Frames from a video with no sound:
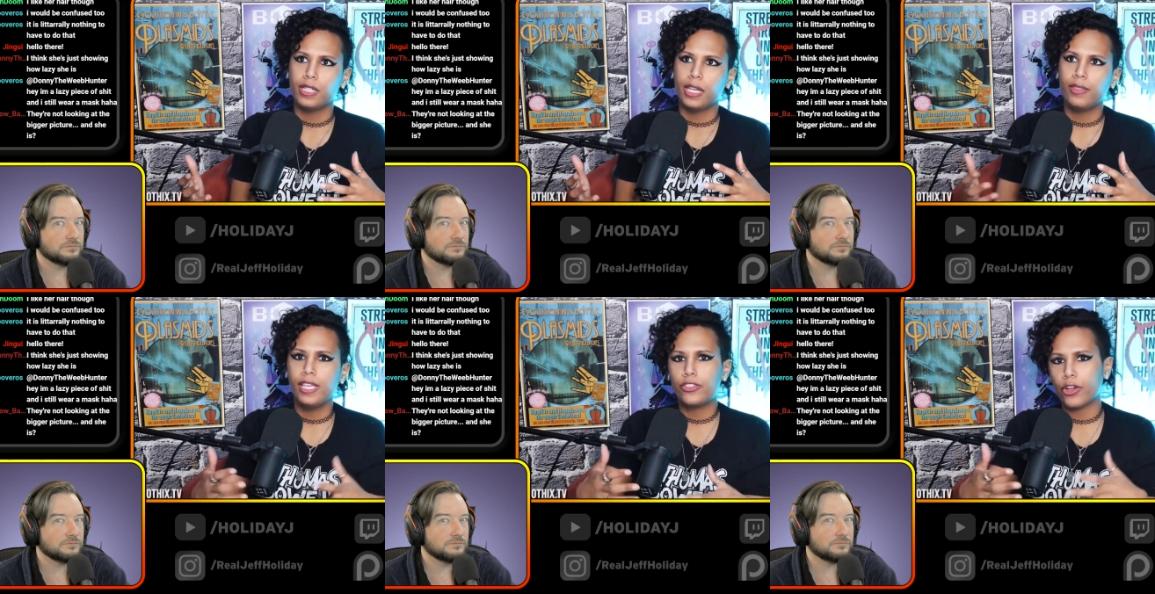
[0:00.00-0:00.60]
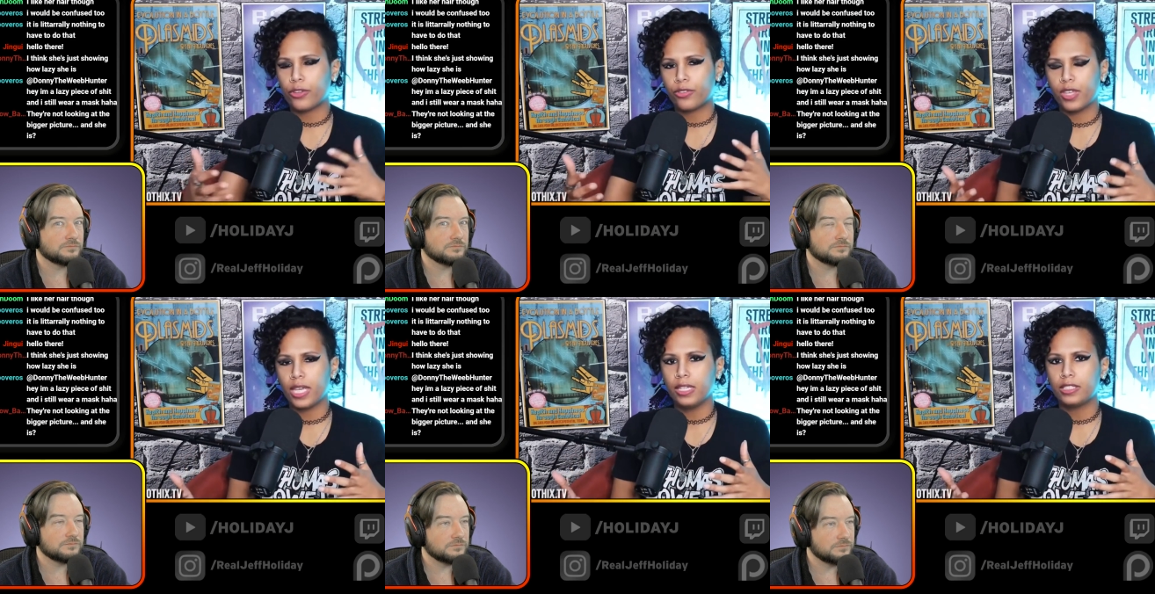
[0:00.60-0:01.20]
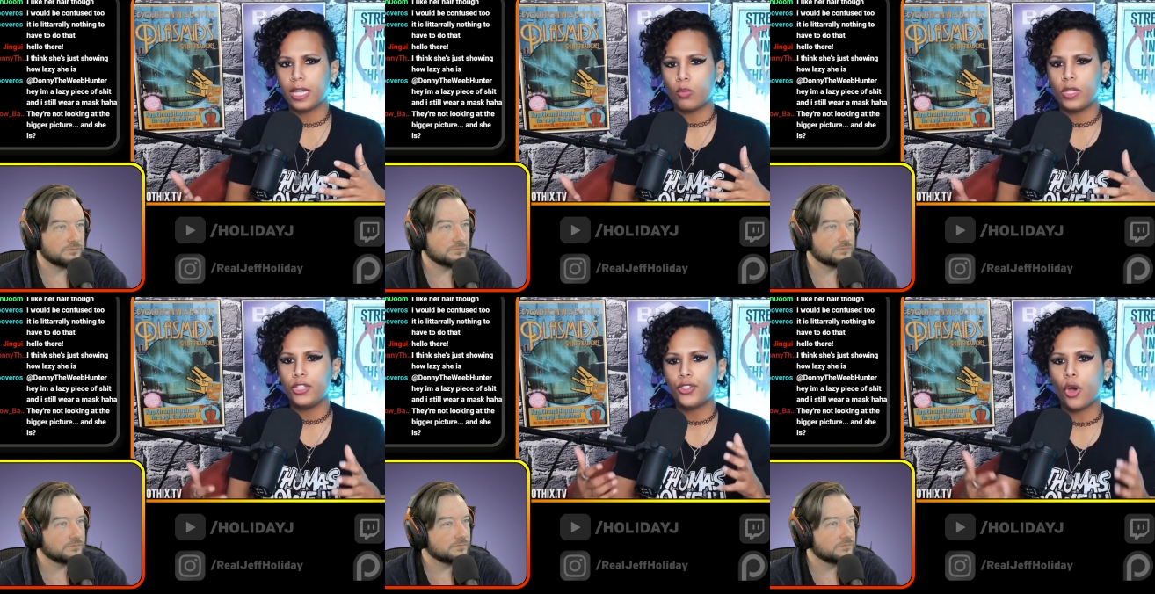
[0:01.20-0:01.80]
Speaker 1: these are things that
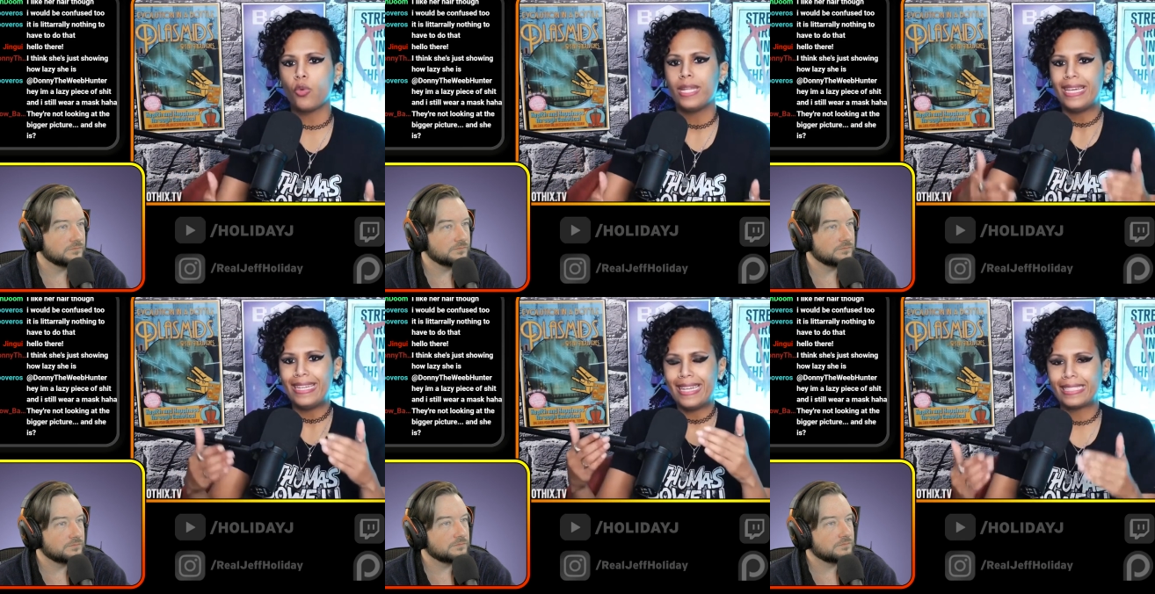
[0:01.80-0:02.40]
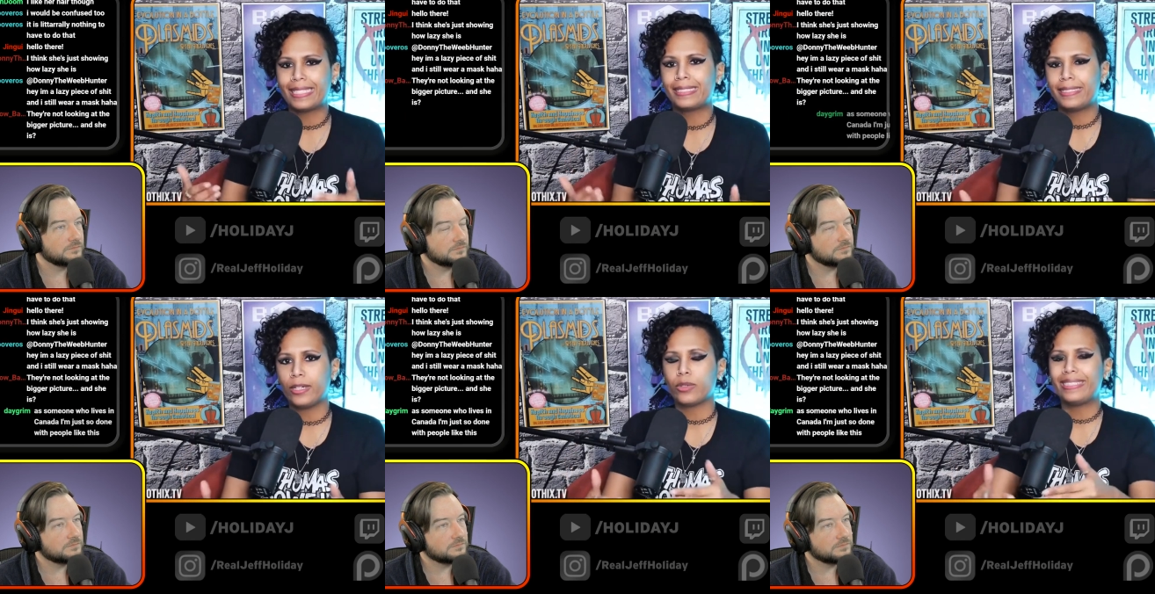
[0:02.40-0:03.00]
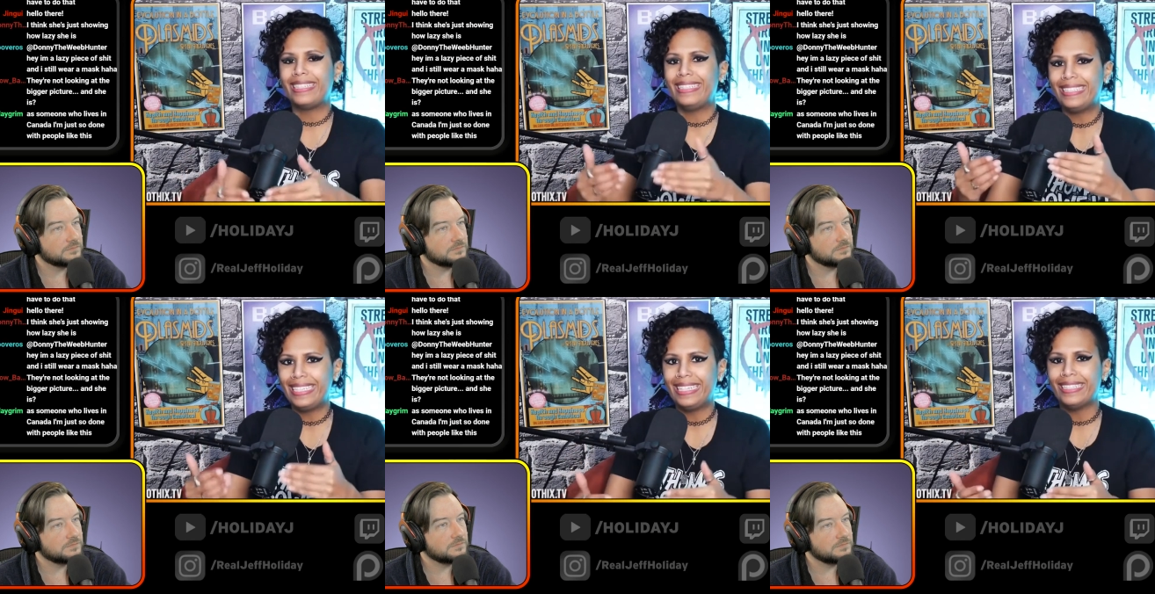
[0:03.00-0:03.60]
we don't necessarily
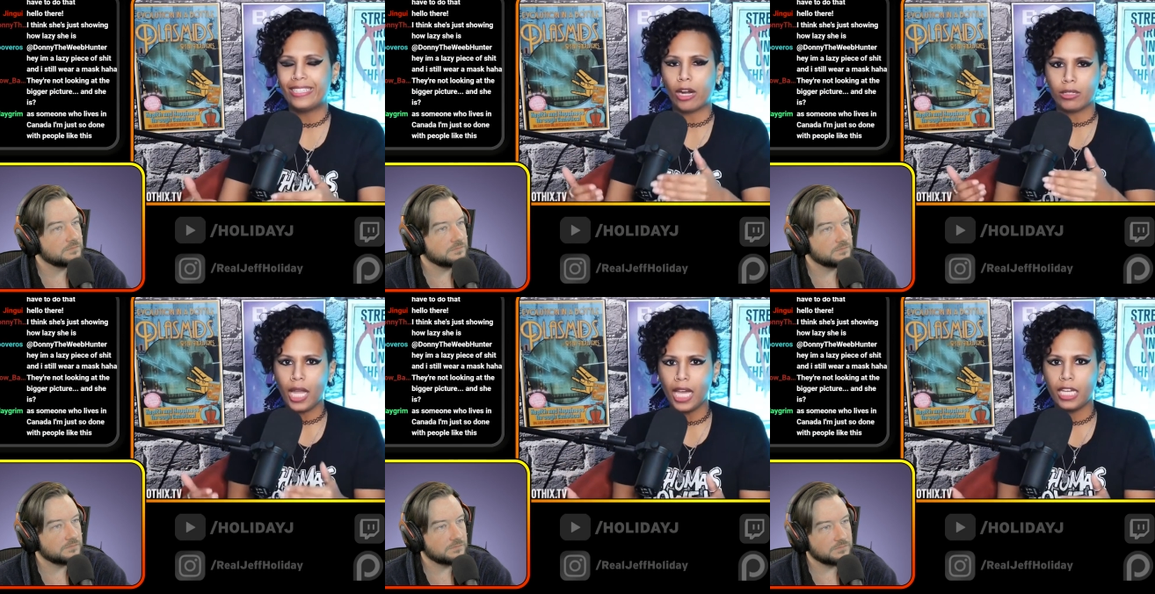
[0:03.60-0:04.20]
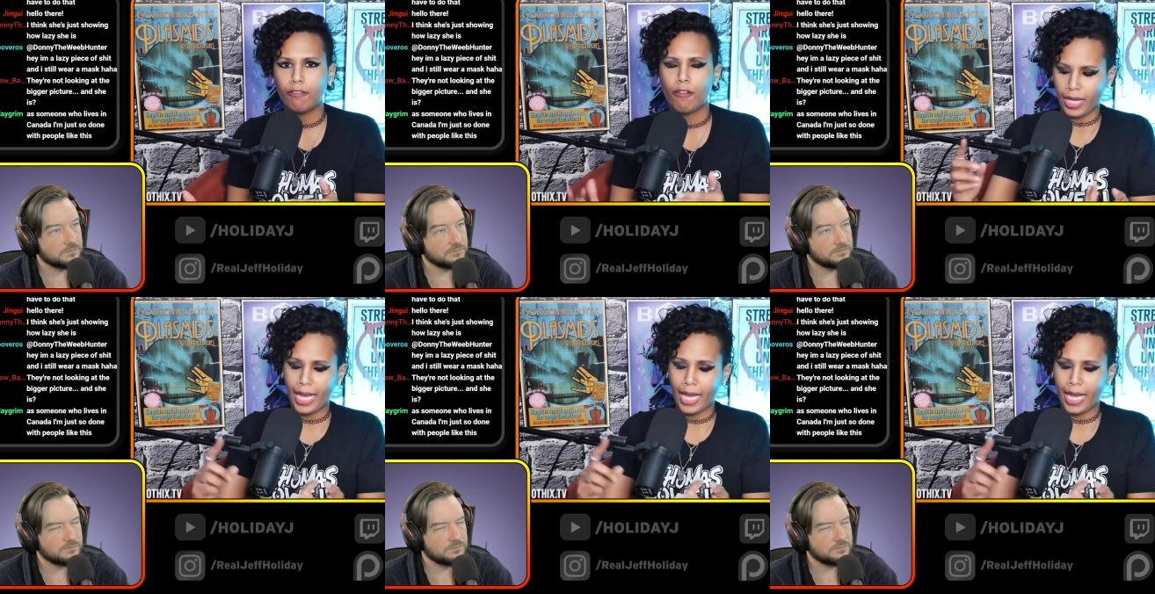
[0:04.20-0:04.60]
need in our life.